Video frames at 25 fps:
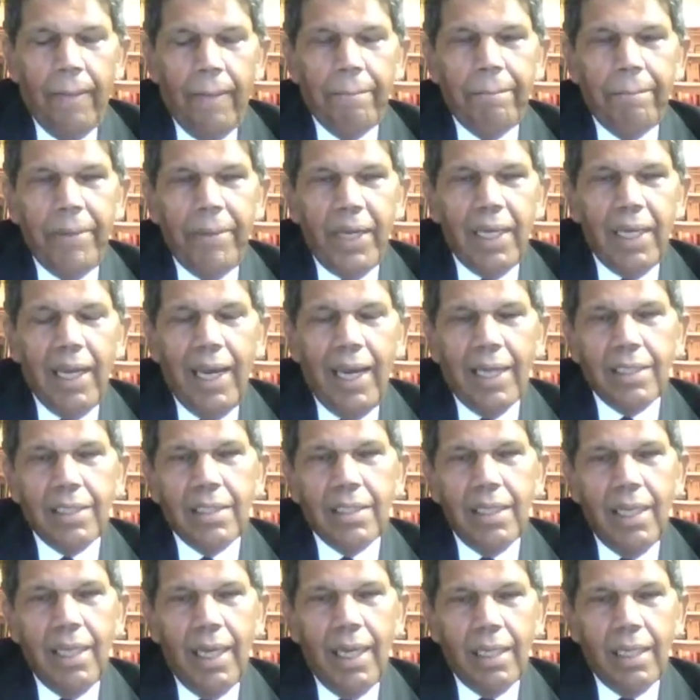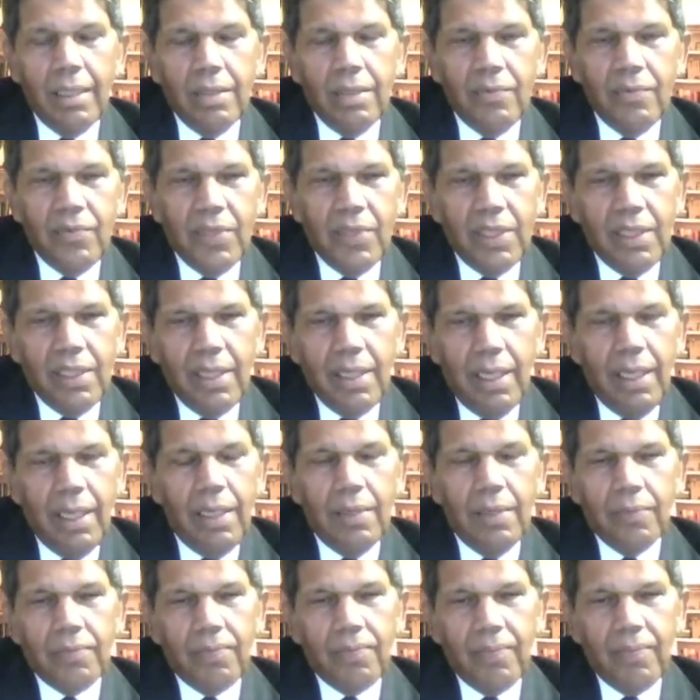But at the end of the
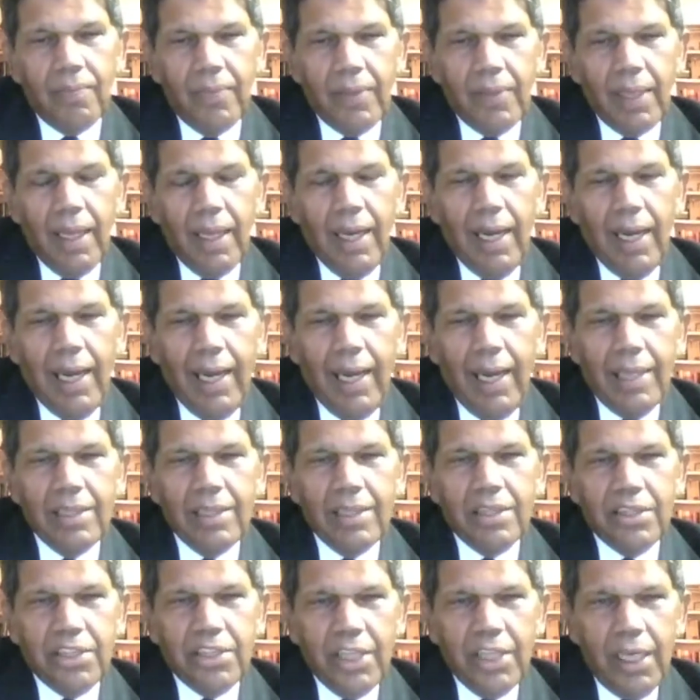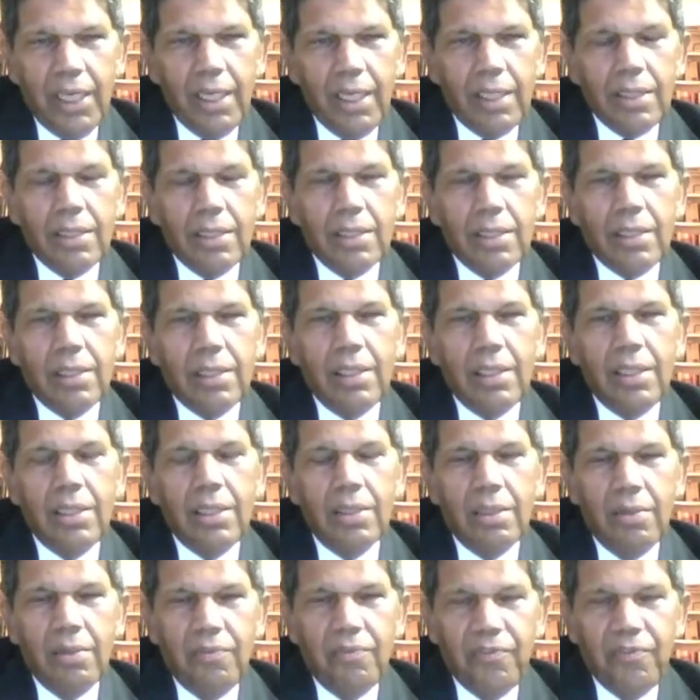day, I think that the
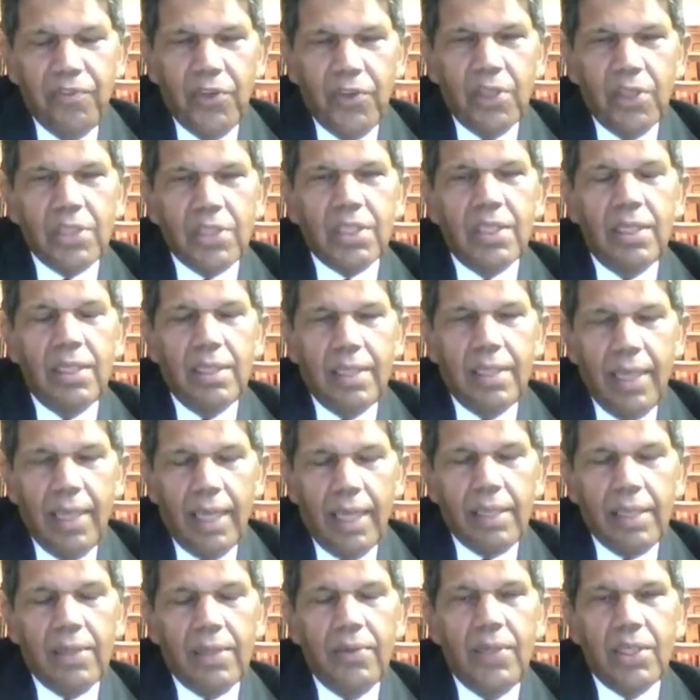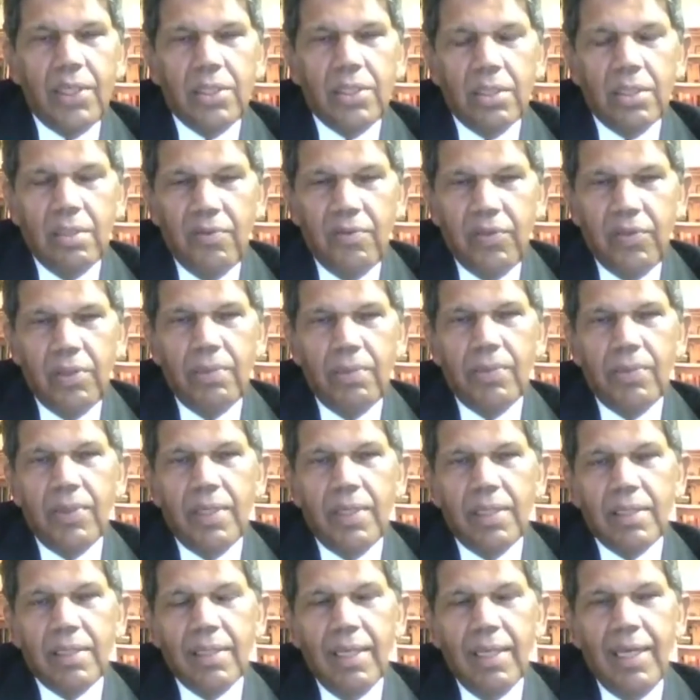Universal Declaration of Human
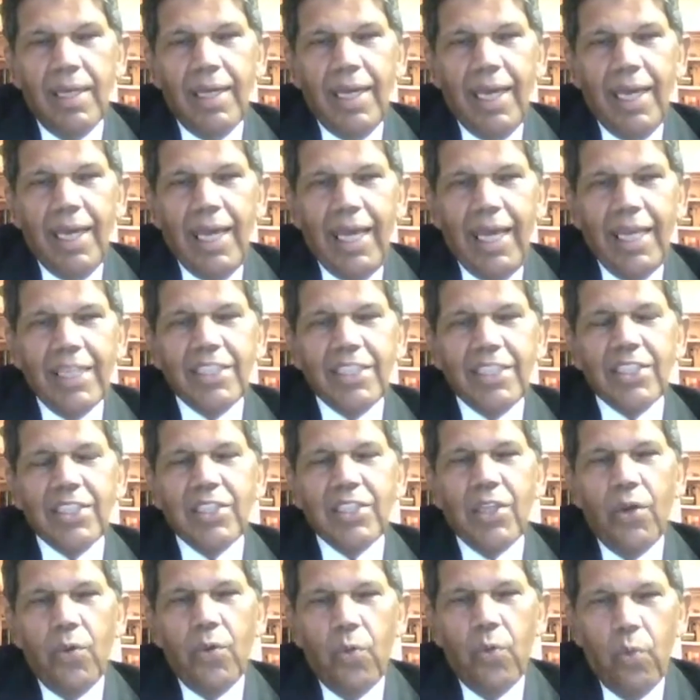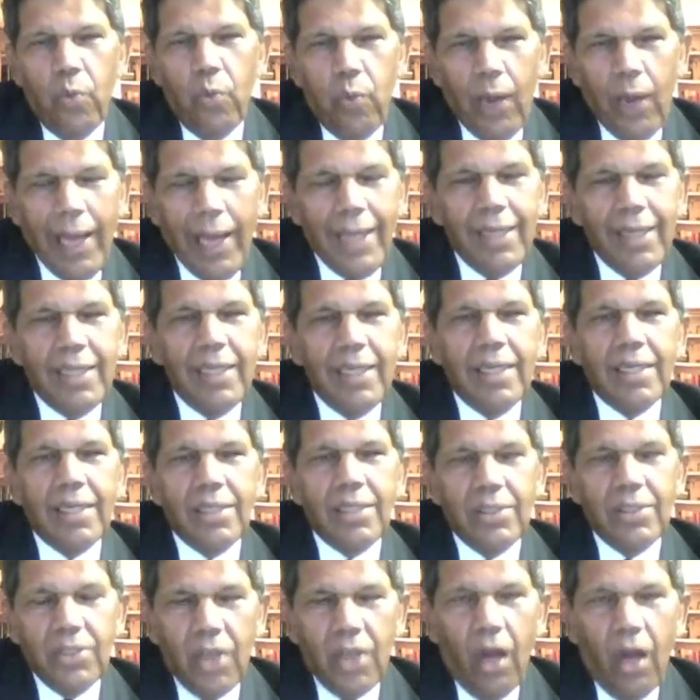Rights is the
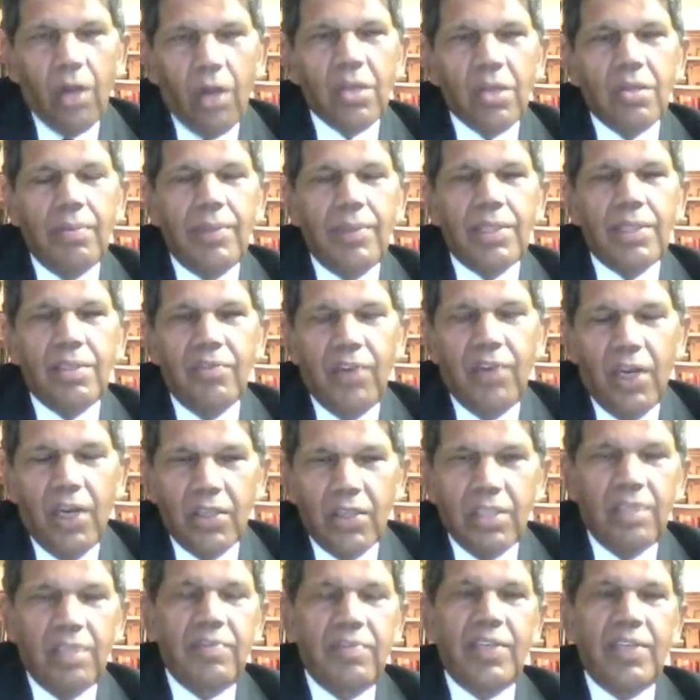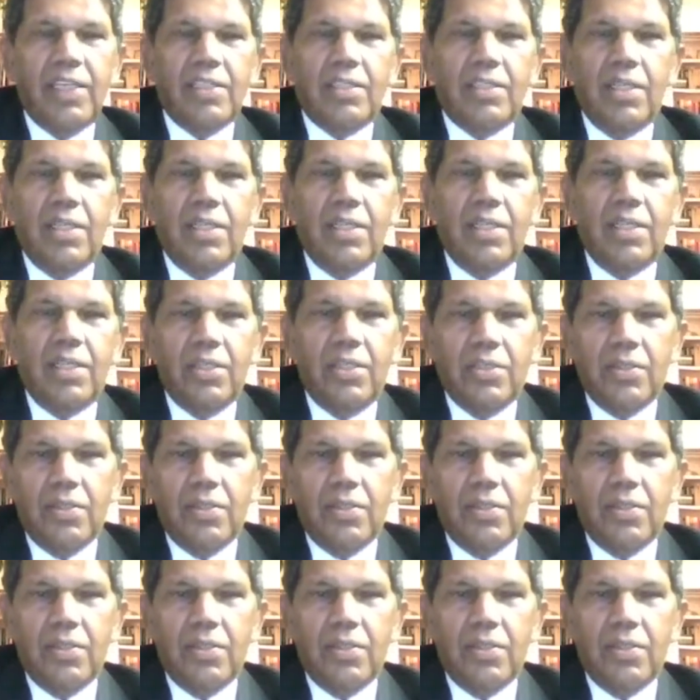rallying document of our civilization.